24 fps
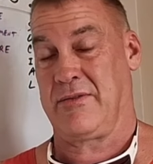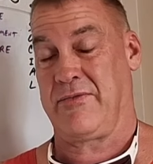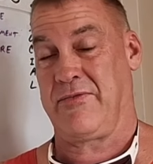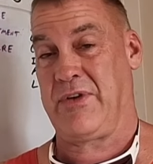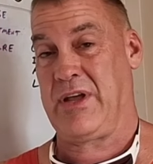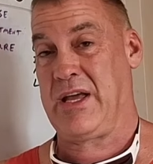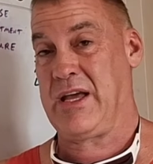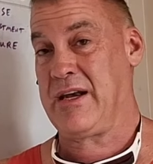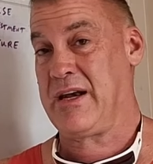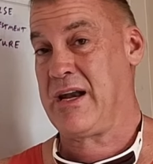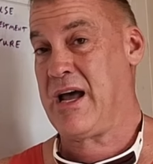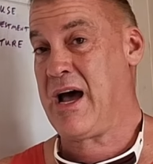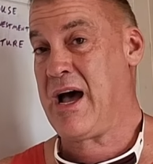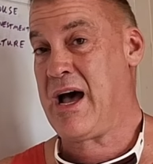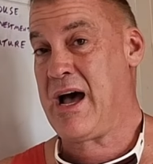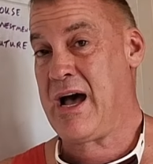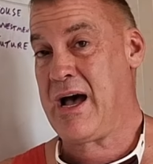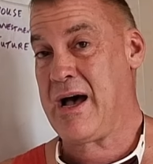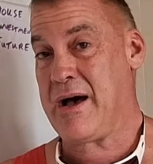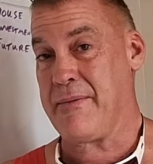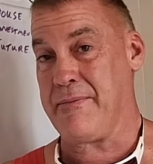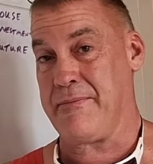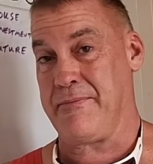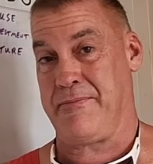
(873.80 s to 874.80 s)

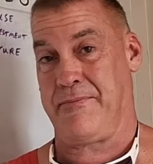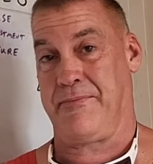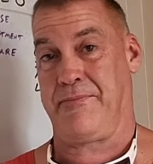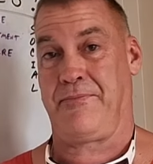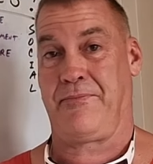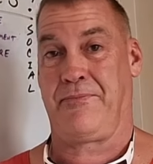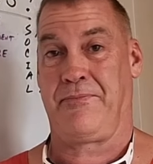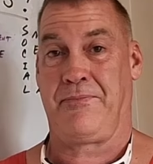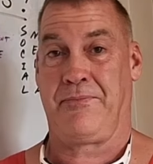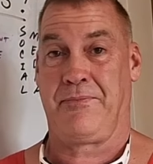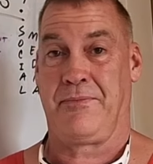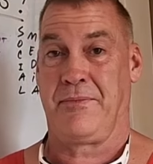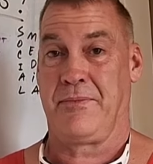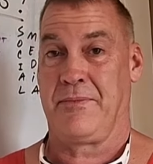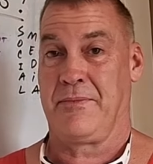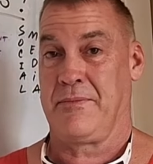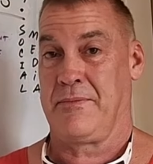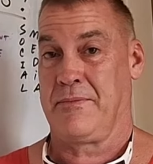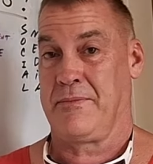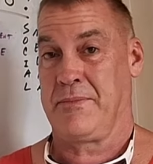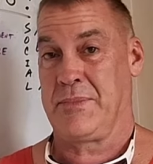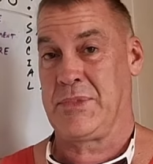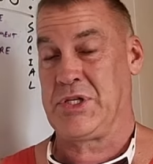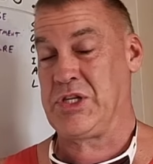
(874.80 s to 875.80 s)
Vietnam,
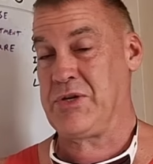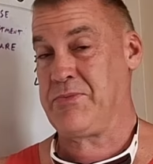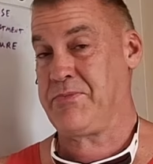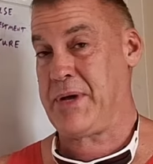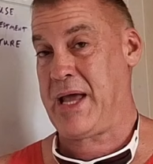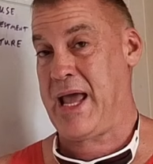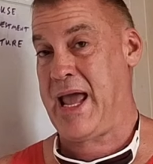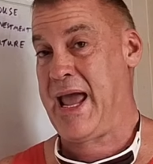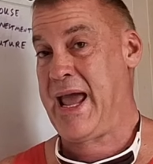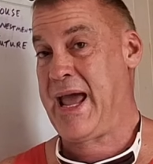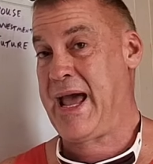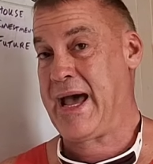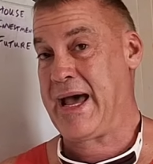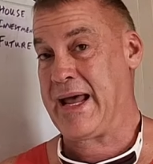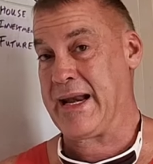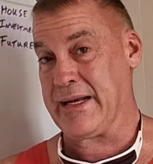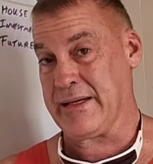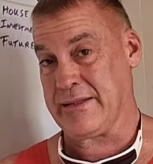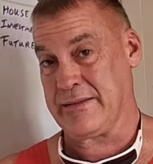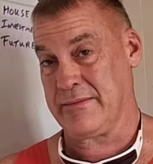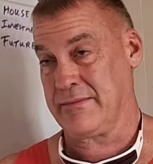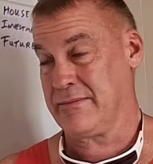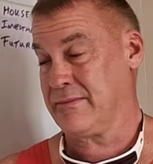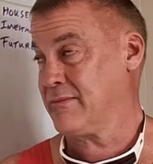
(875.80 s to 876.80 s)

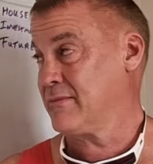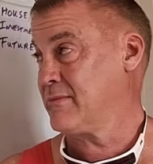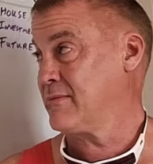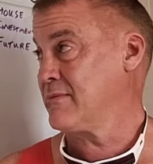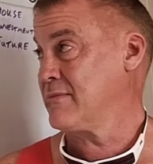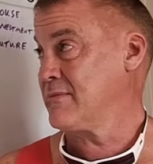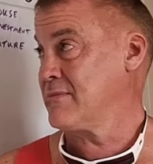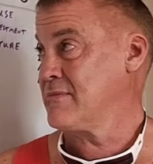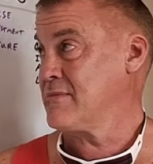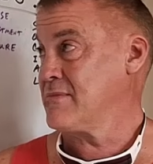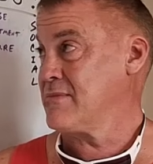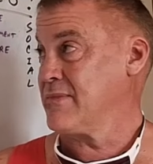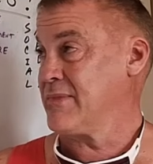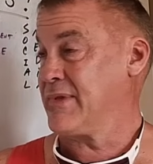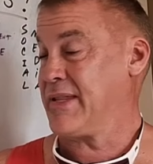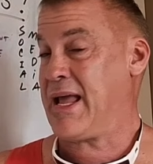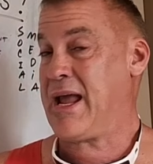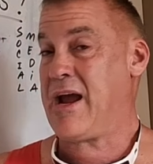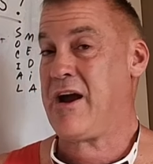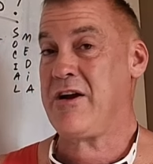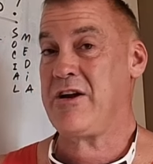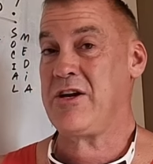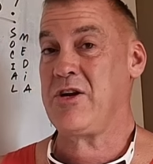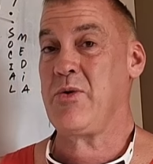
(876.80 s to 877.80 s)
Japan.
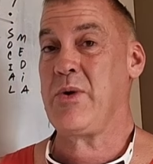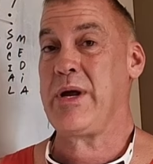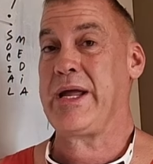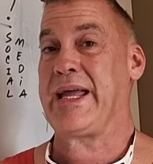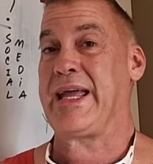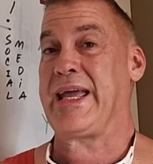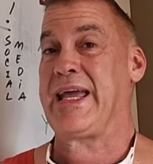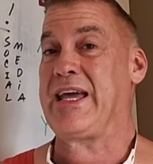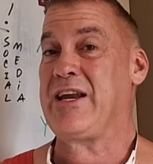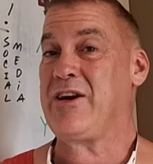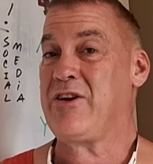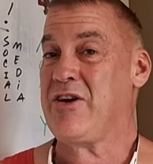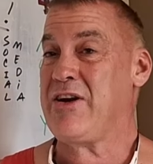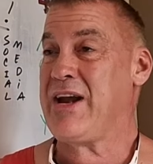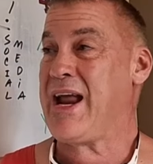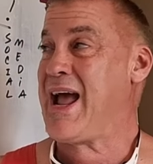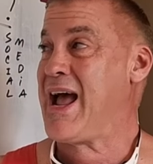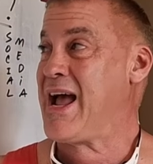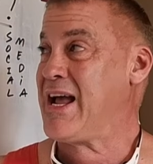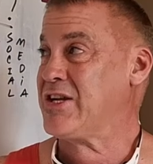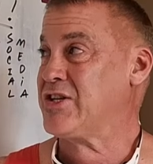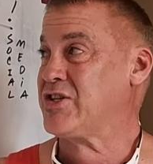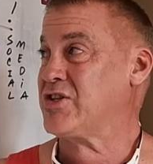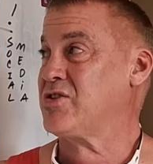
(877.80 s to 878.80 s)
They are doing
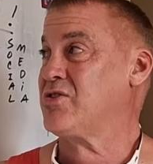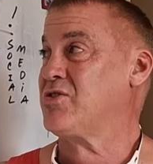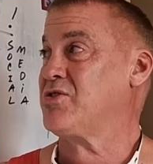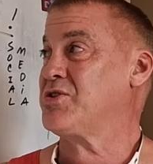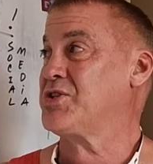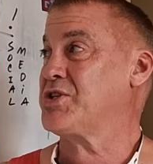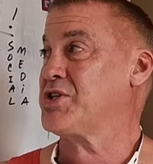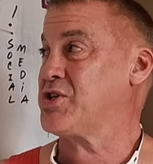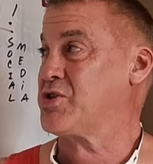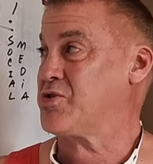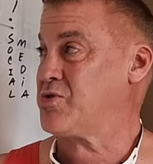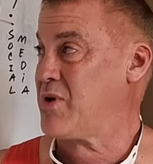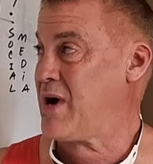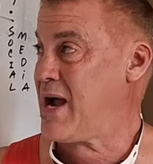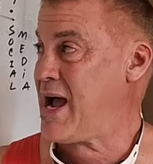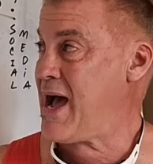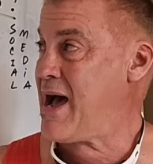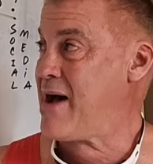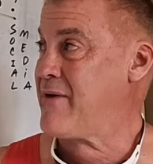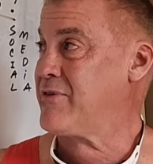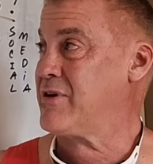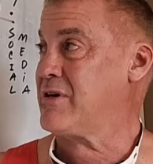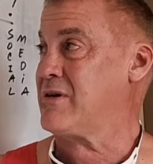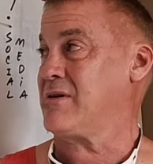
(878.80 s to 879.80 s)
international
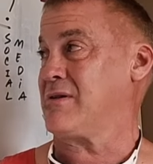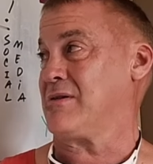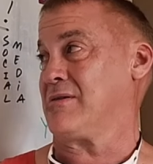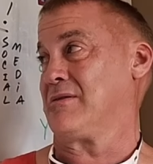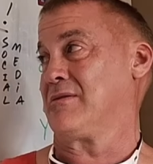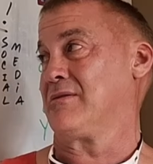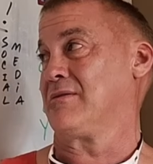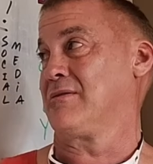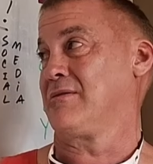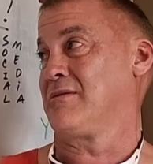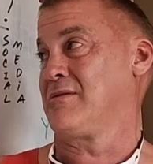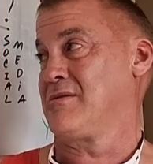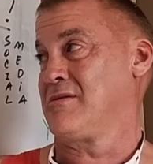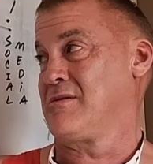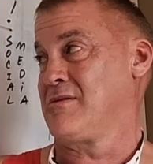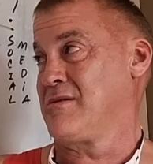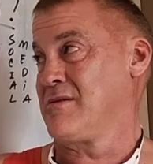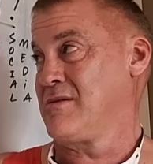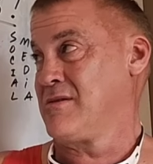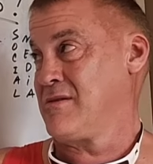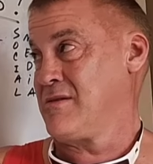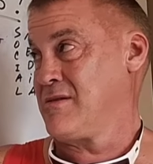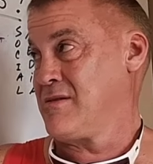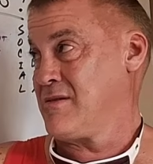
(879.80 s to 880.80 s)
travel.
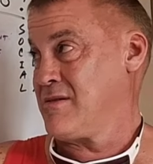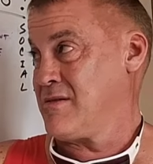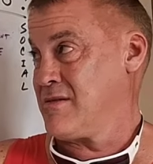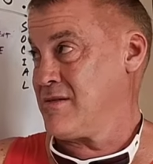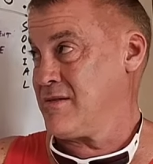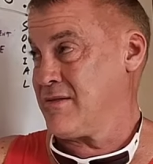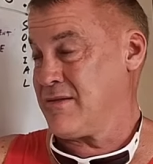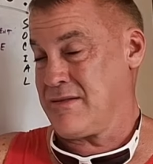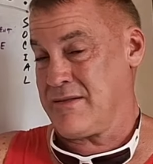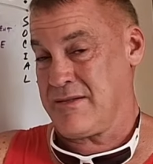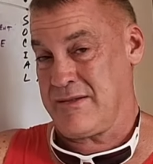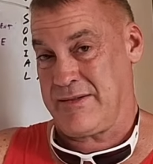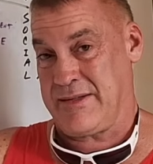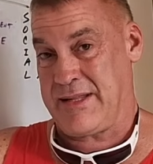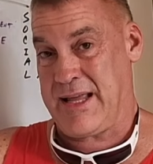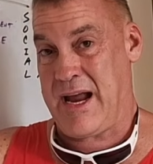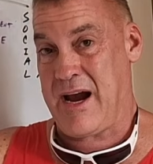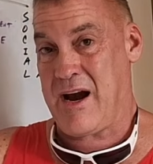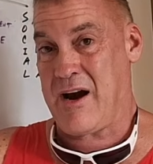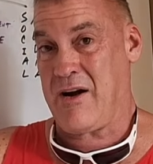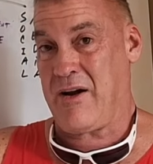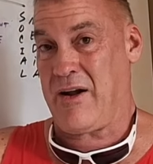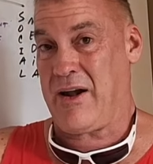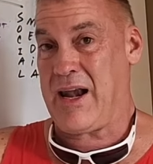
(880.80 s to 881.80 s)

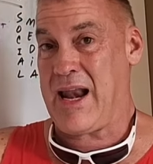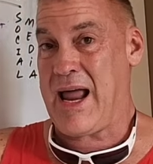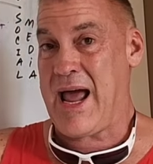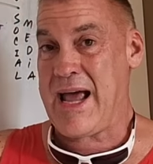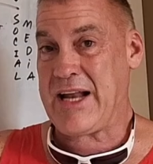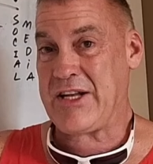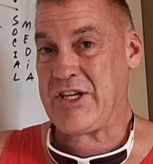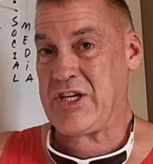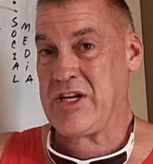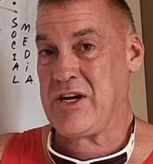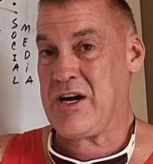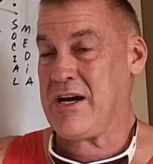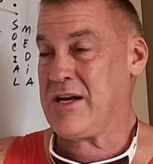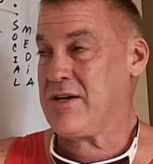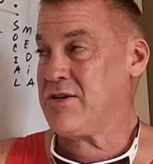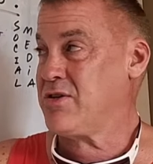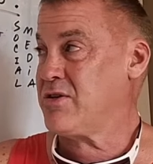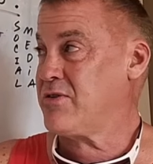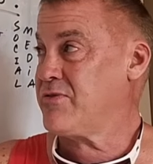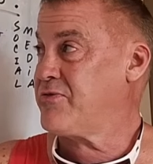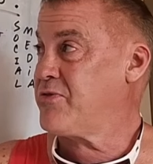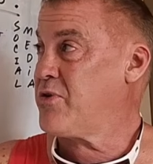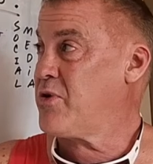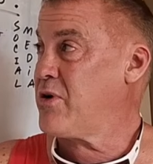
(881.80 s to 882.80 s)
They are latching
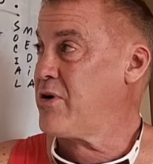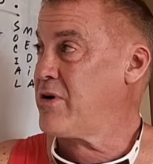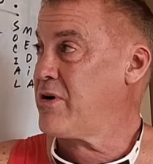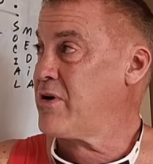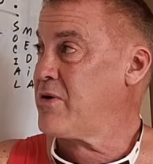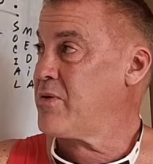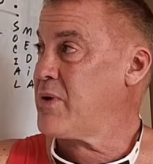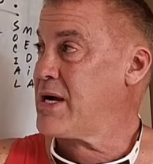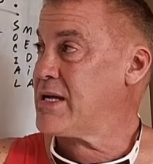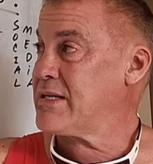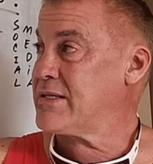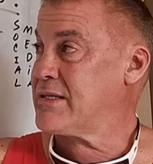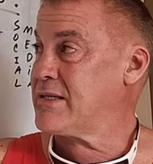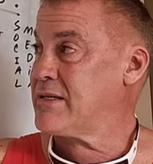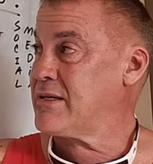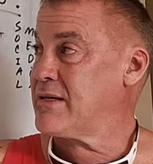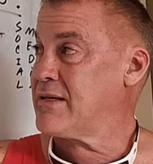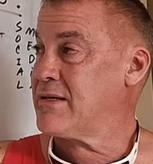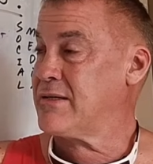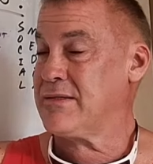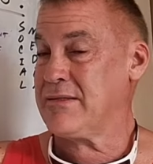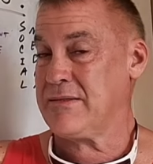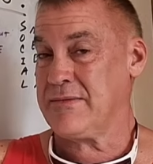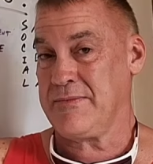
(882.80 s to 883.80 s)
onto a foreigner
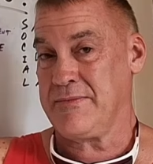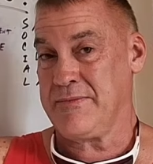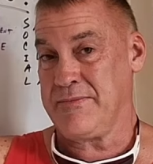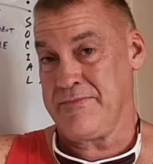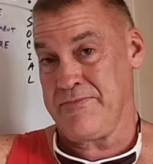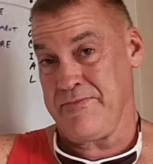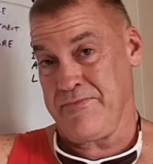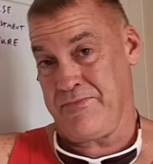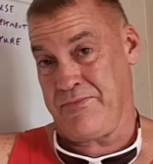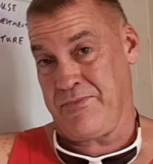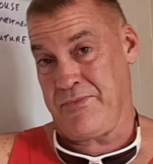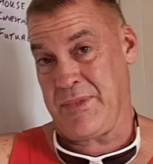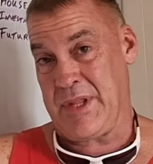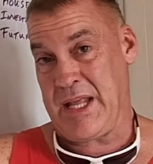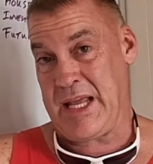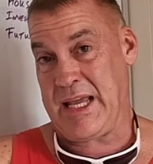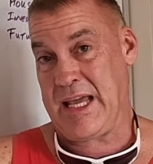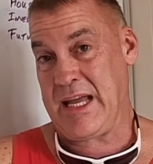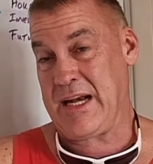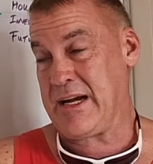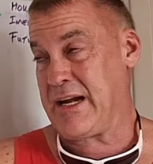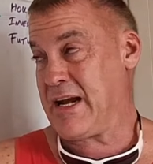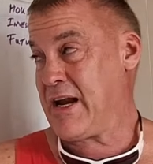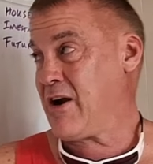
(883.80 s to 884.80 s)
Westerner.
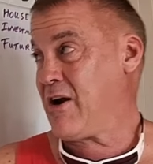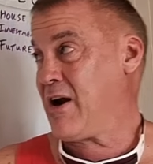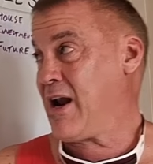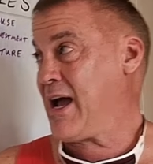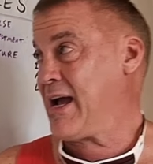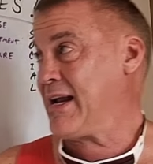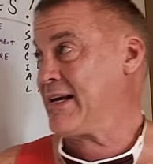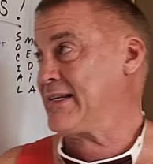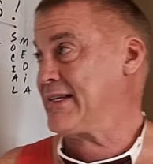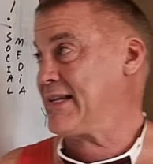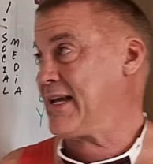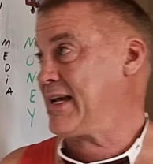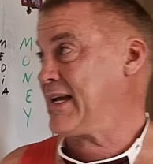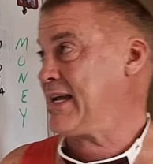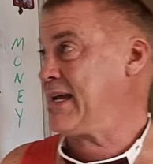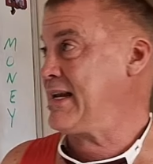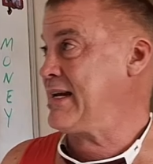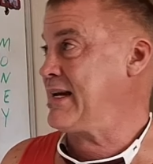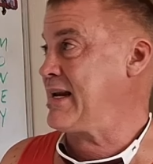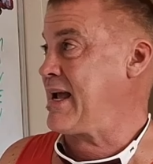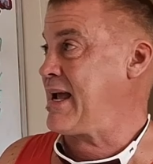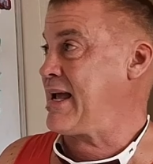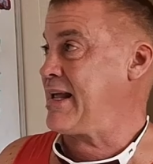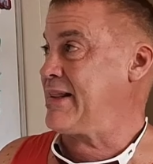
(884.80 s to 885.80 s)
They get an airline
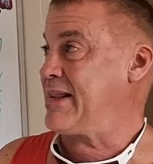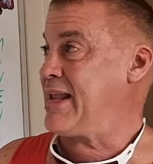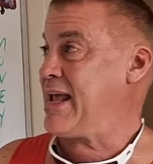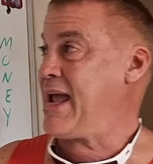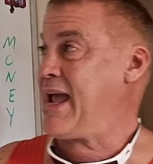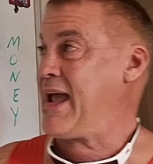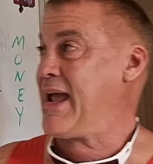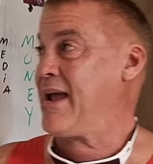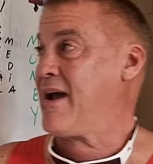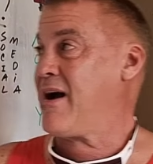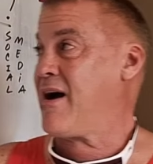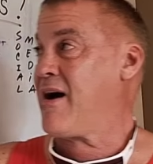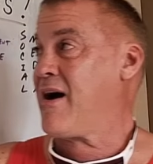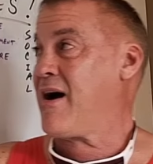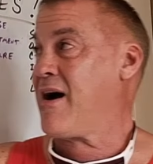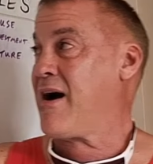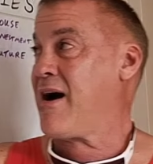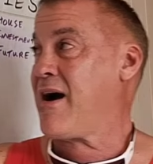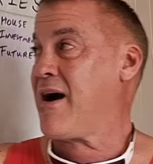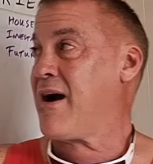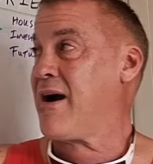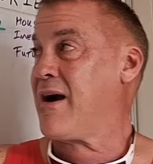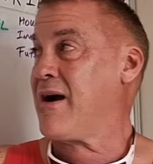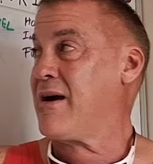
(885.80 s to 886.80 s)
ticket and they
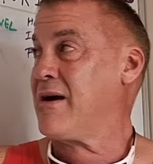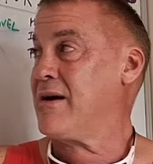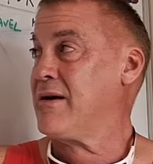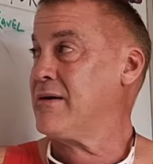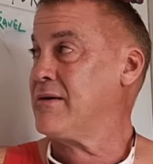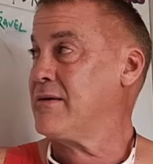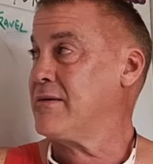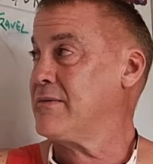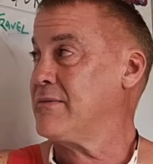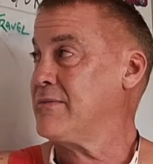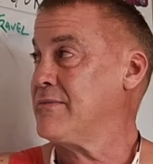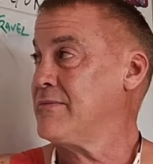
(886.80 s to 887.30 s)
are